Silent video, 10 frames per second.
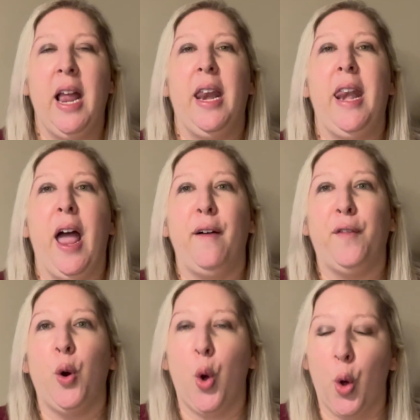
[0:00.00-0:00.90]
Now
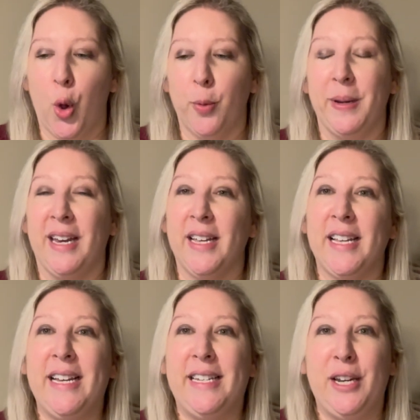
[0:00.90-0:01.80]
for haul, because I
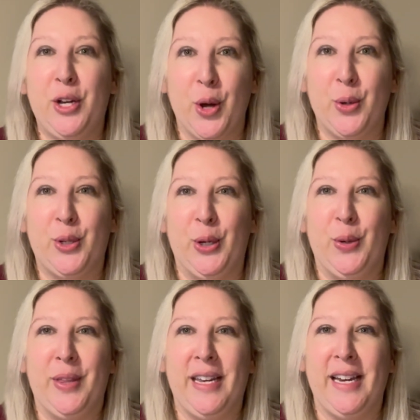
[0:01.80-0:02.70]
did go to
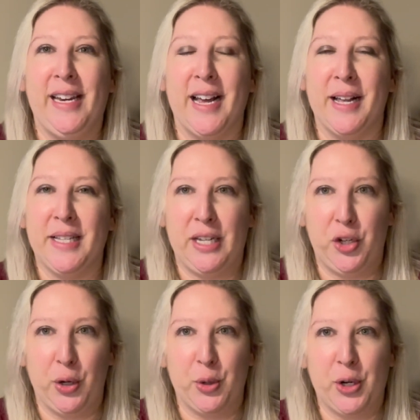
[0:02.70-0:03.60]
the
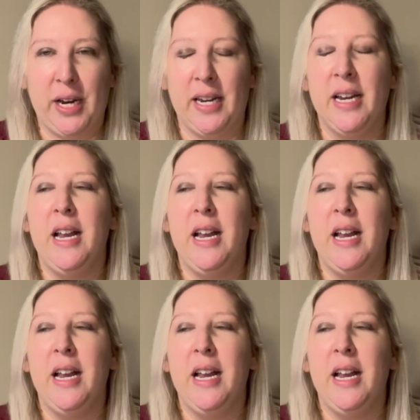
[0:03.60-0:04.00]
stitching retreat,